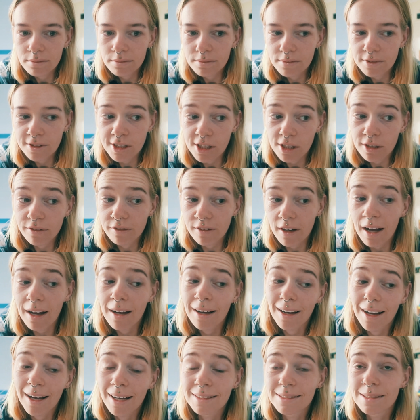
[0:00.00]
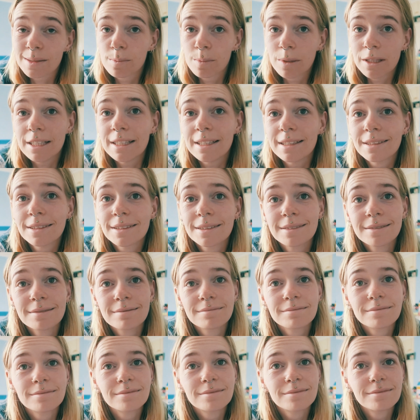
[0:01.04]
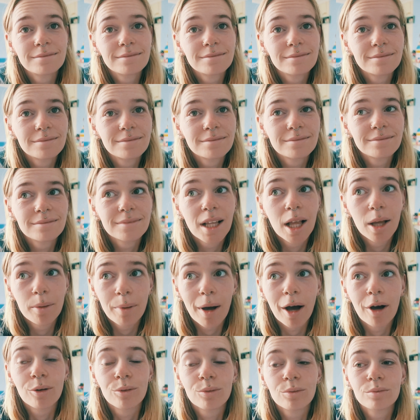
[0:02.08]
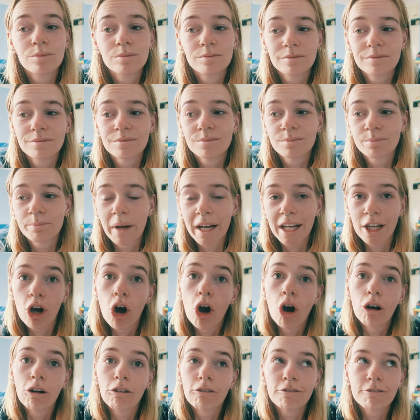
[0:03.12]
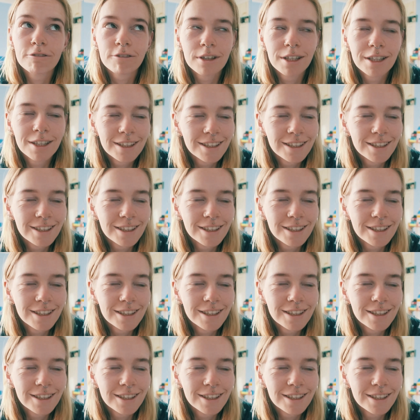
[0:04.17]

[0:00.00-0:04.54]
so far has been about my cough,